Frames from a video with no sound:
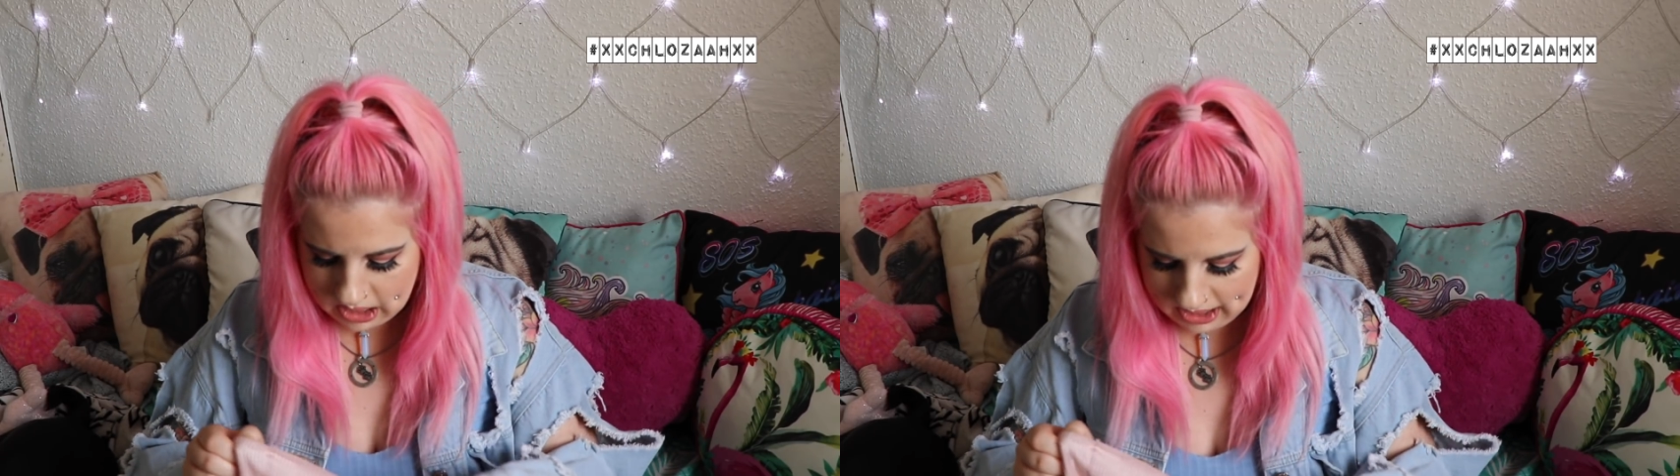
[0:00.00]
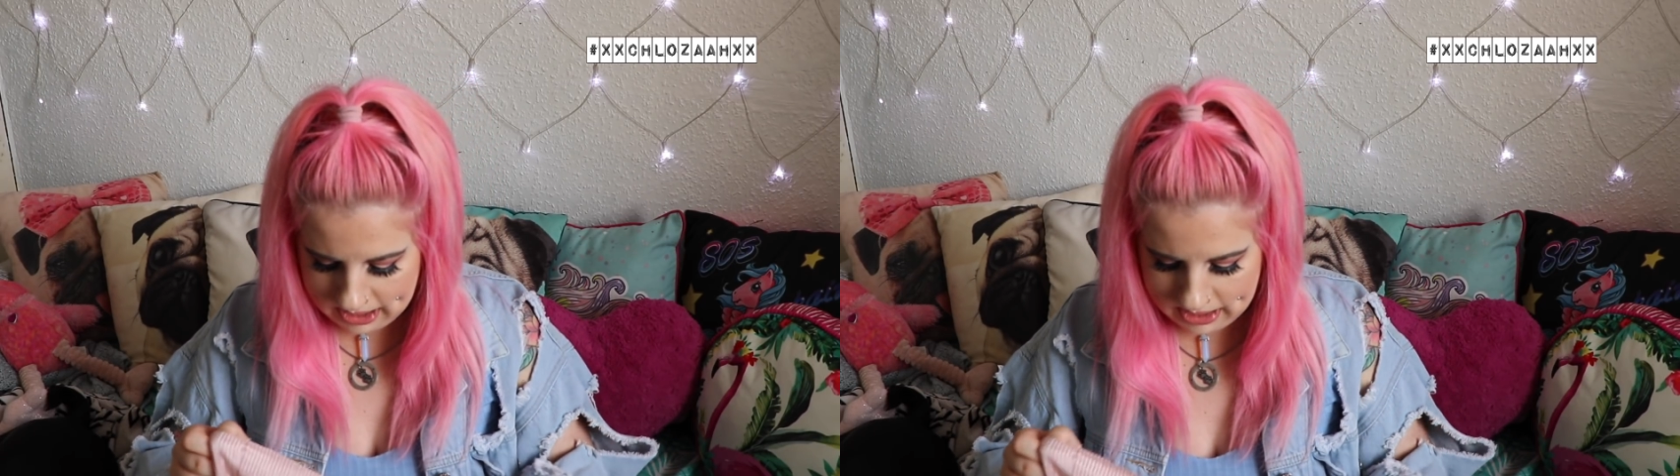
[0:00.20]

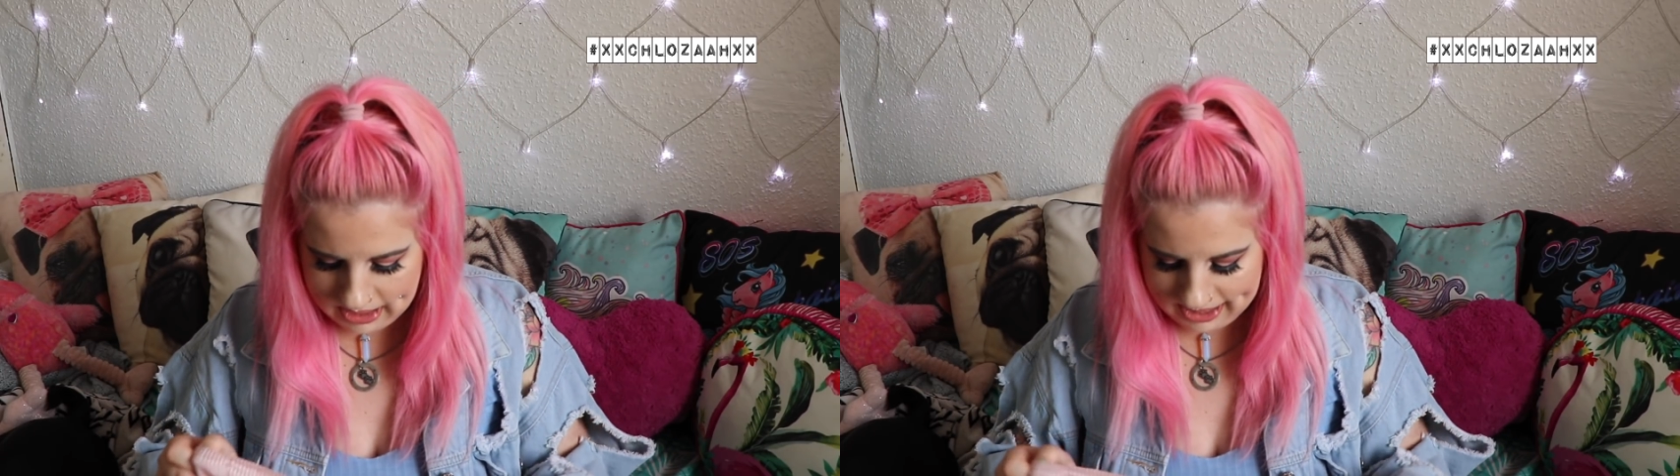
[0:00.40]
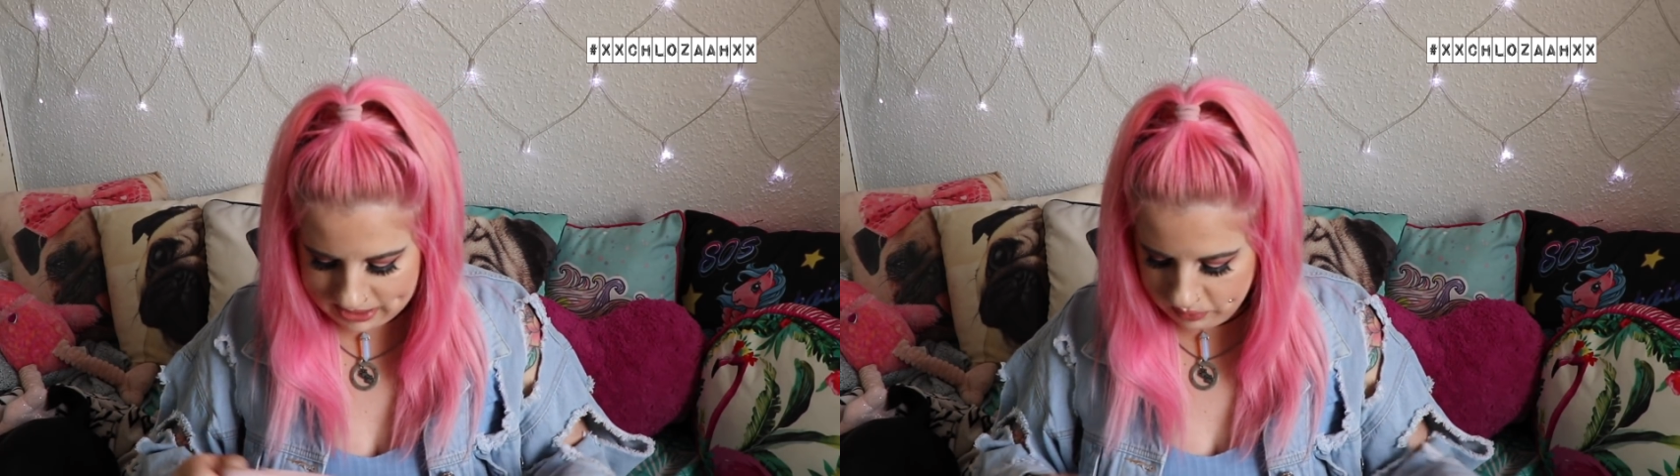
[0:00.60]

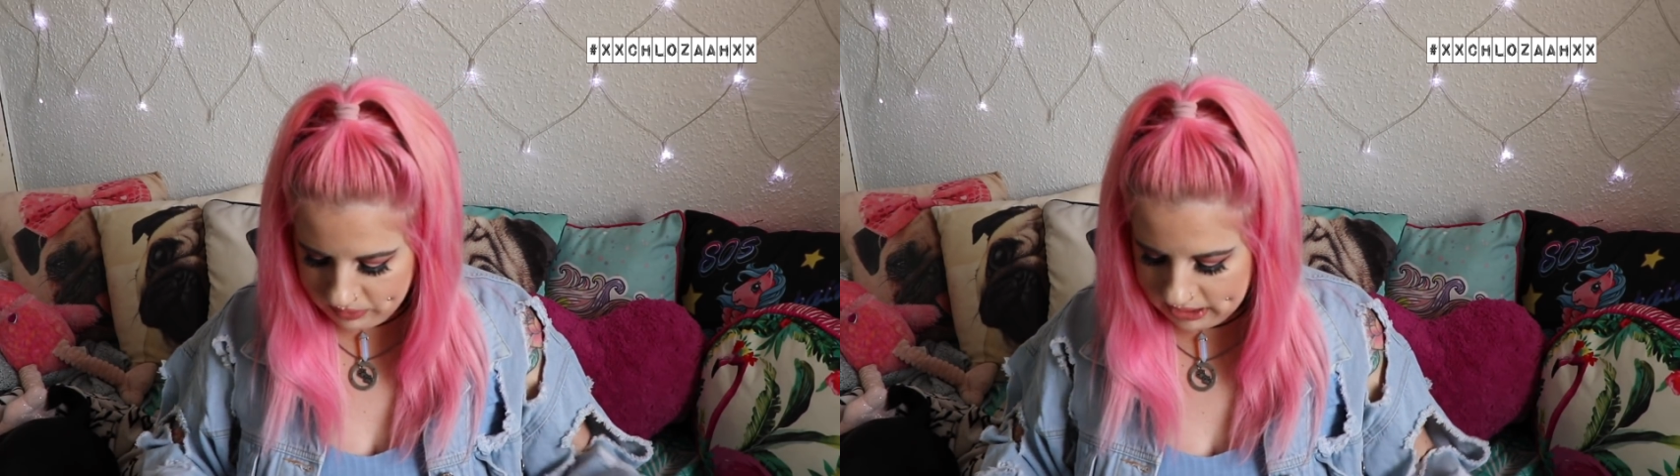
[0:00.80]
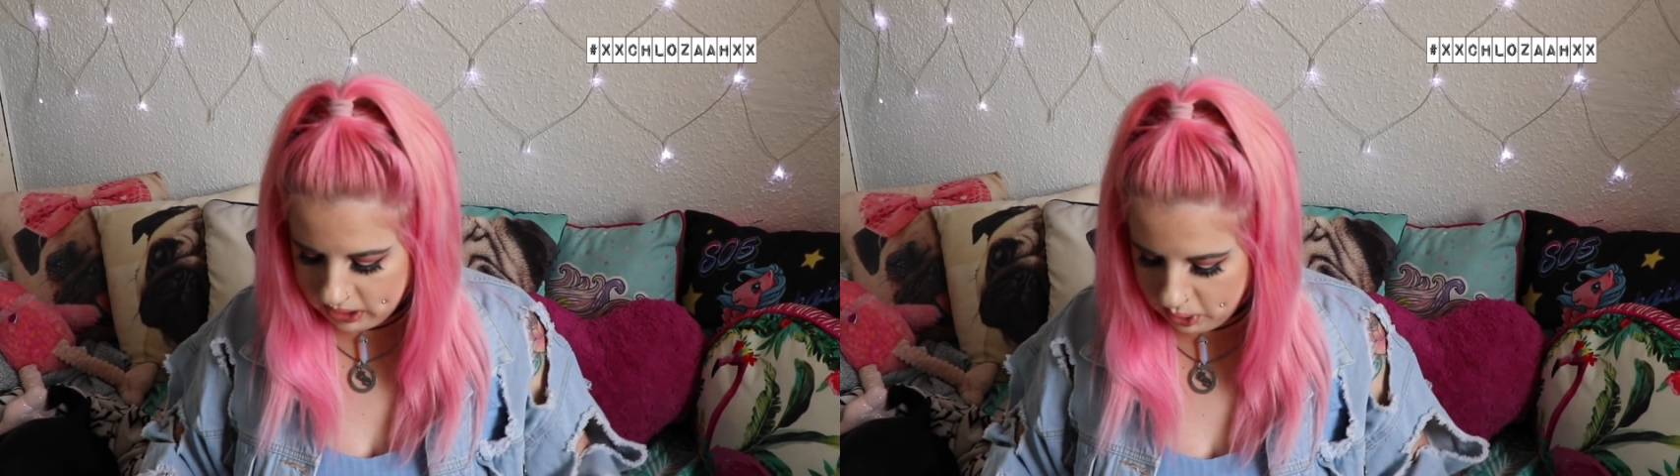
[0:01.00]
I don't
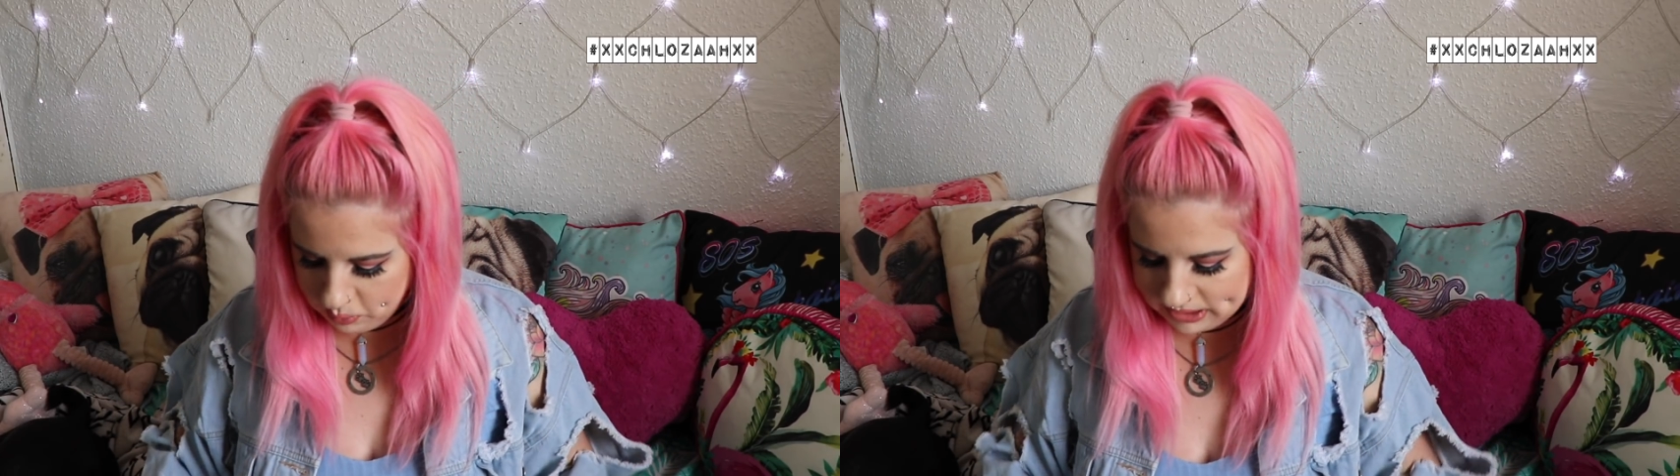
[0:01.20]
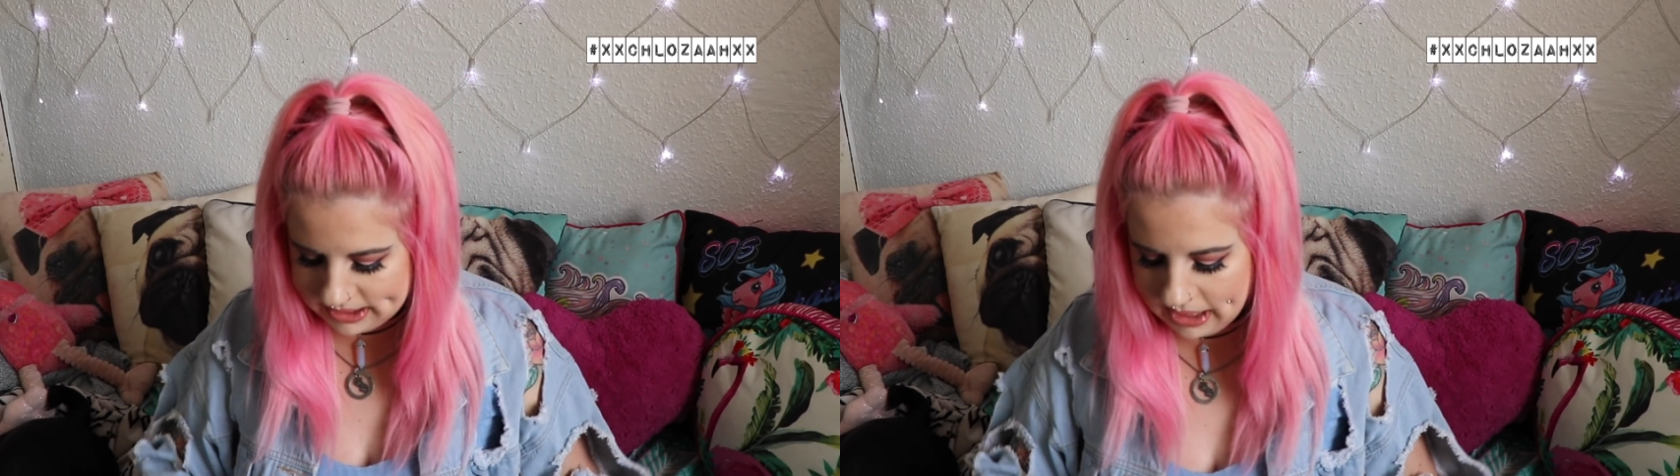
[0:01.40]
really know,
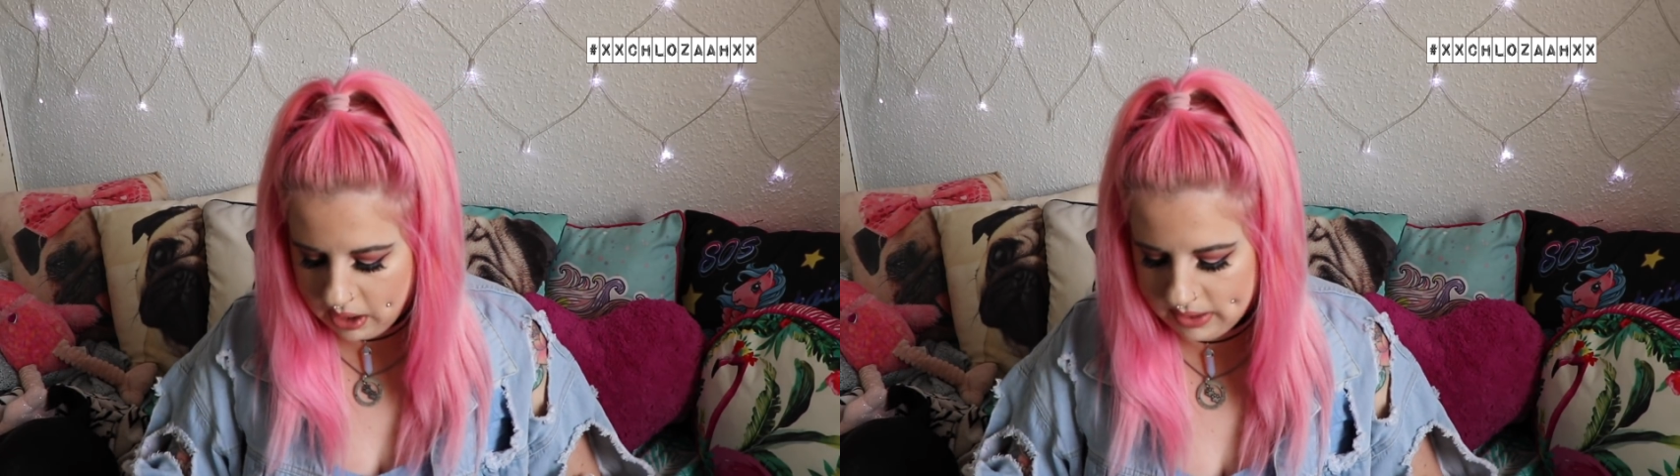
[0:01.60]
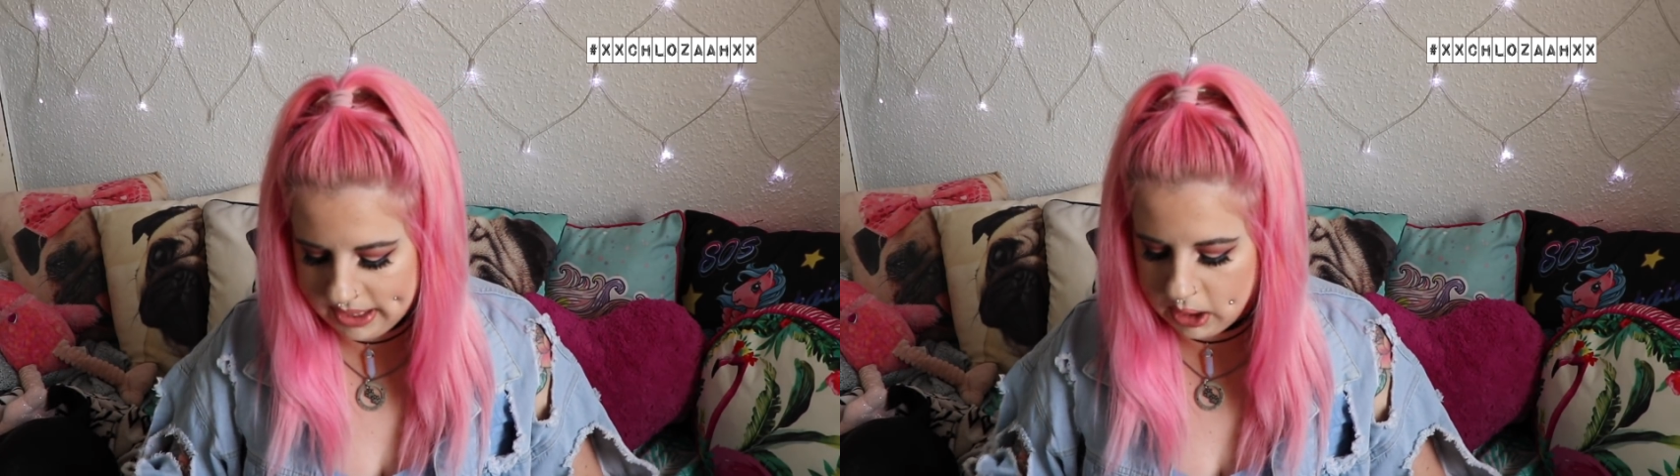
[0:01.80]
we'll see
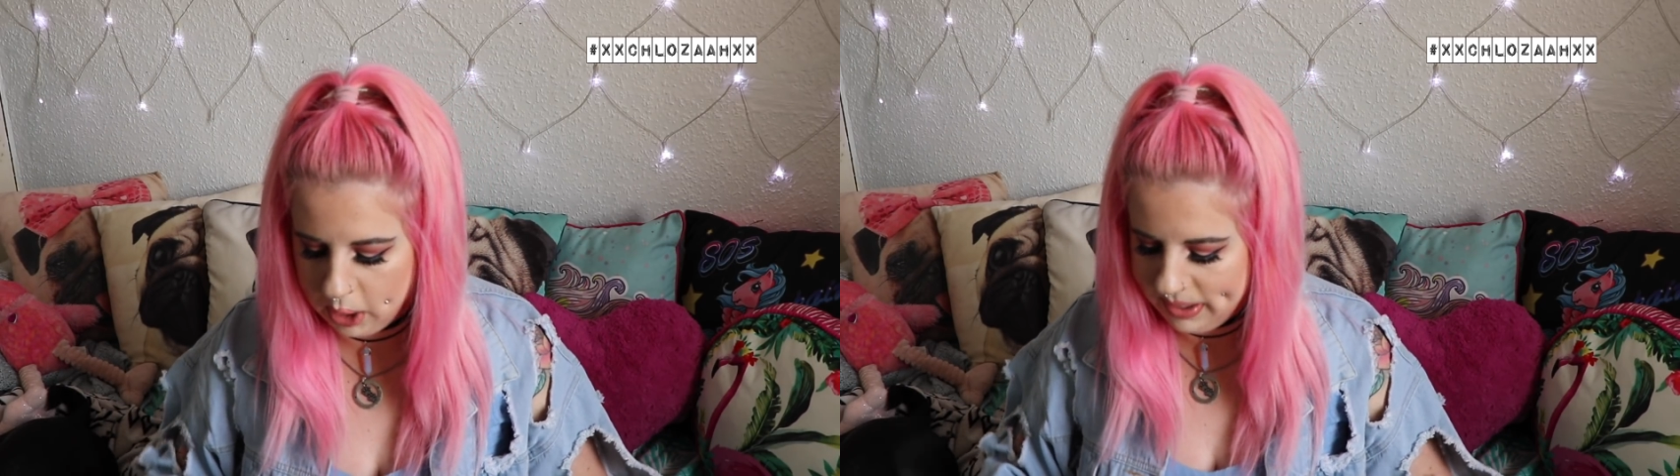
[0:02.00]
how they go.